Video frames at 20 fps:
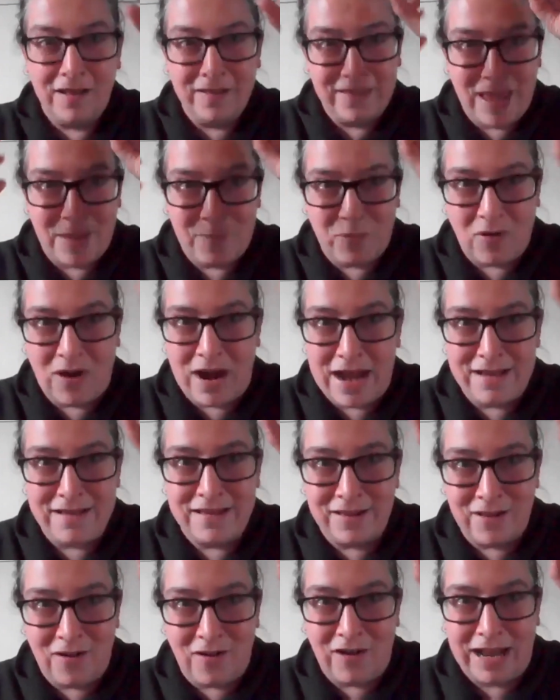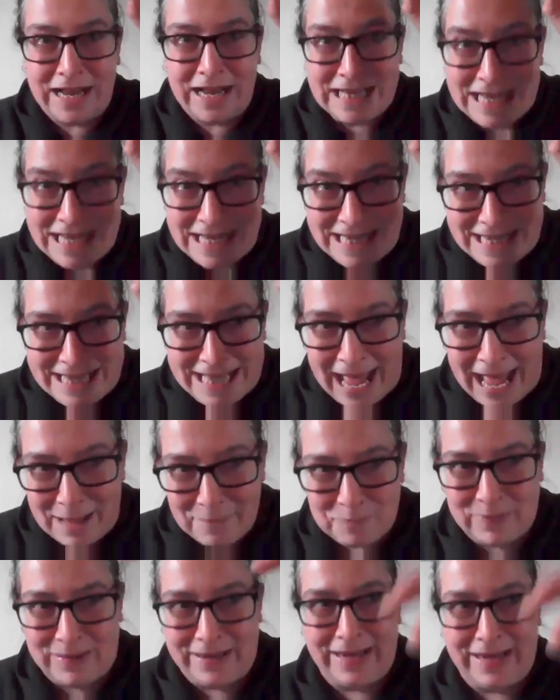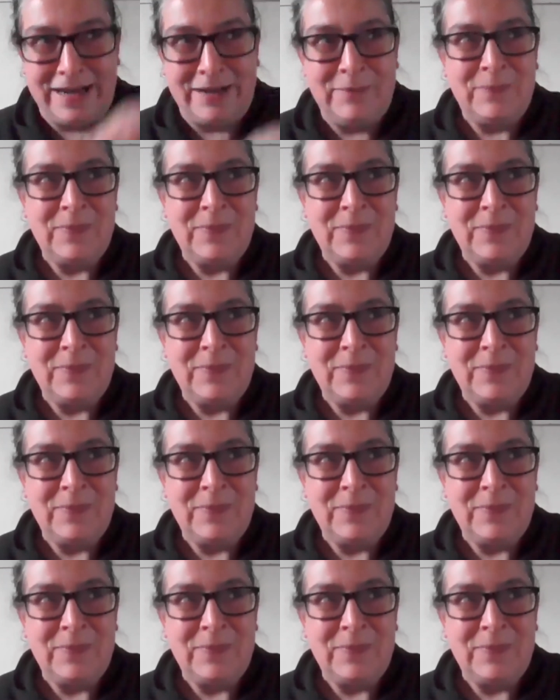Their brain size is that big.